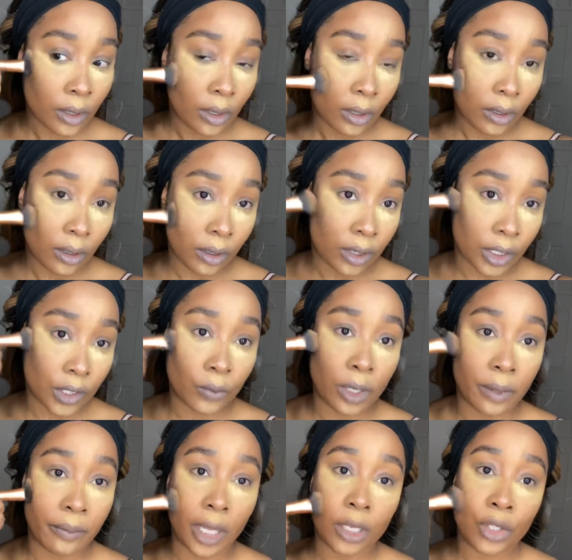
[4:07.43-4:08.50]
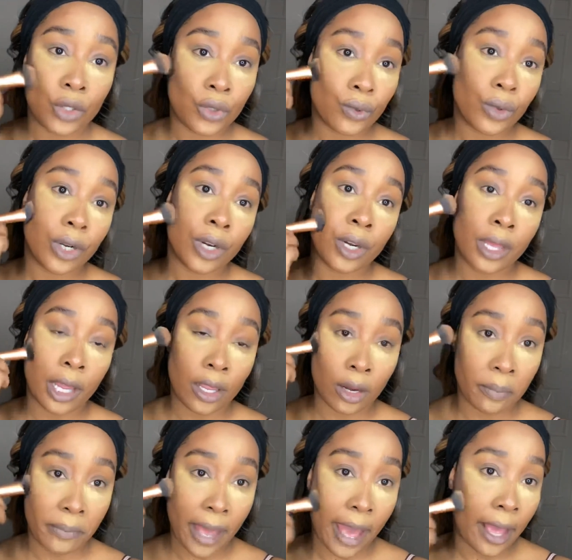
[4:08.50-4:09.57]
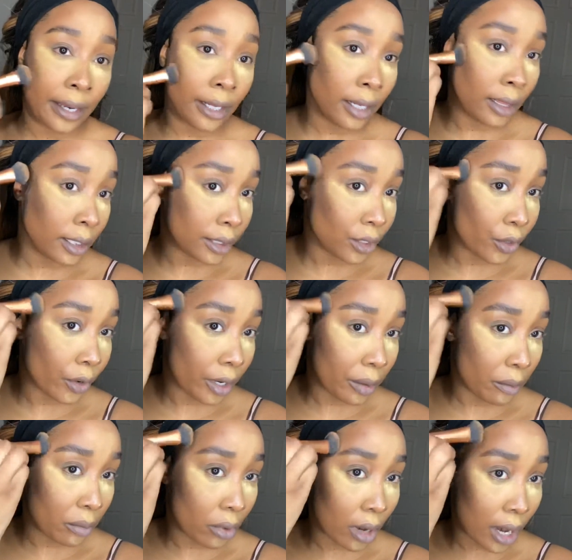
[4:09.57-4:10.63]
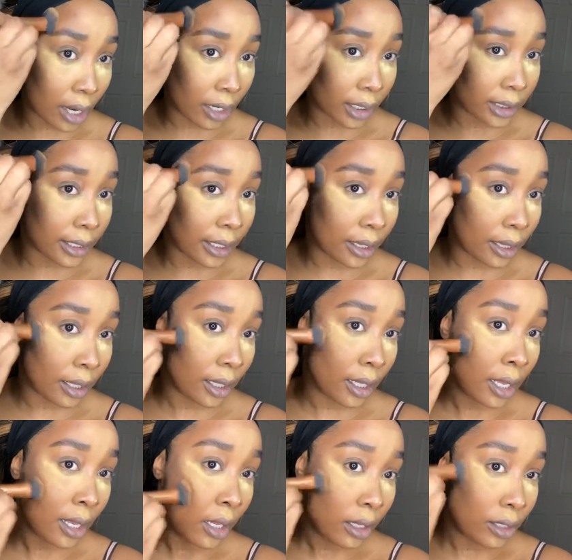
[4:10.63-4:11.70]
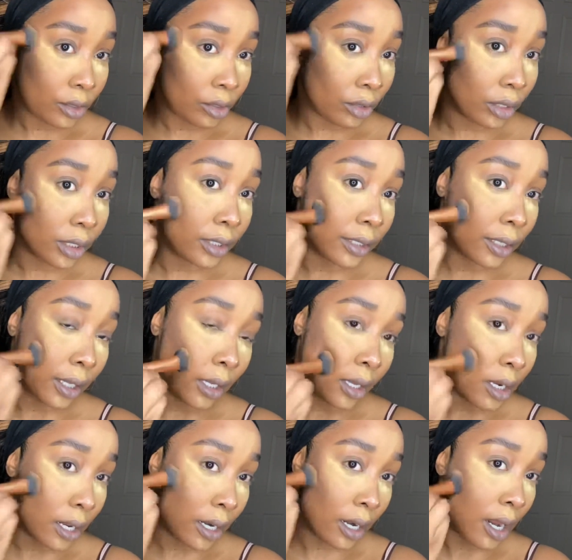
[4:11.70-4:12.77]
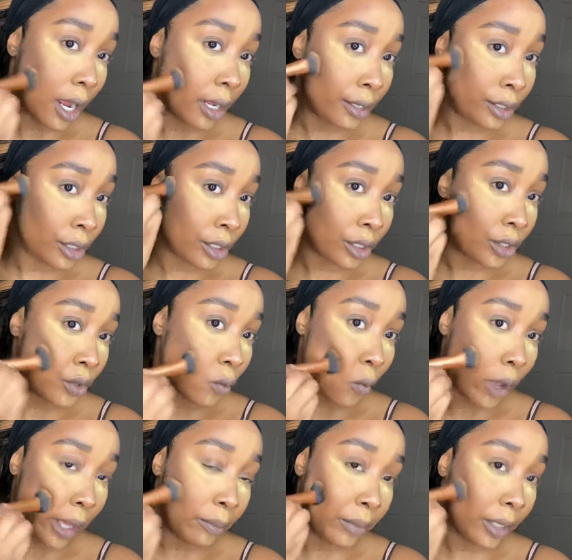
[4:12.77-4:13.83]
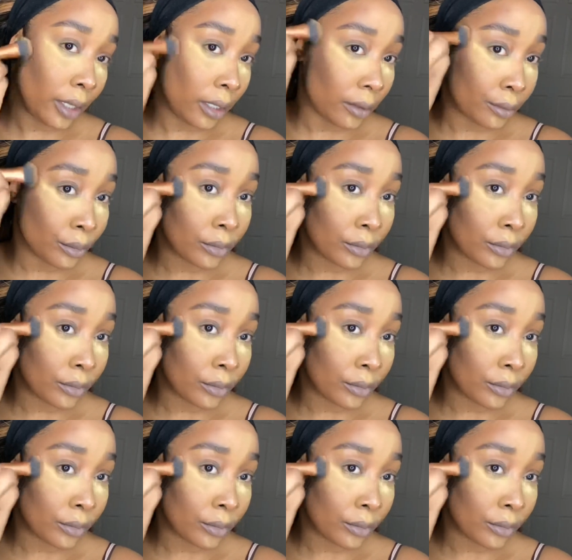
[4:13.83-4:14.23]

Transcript: And you just want to make sure that you're patting this cream product into your skin and not just swiping.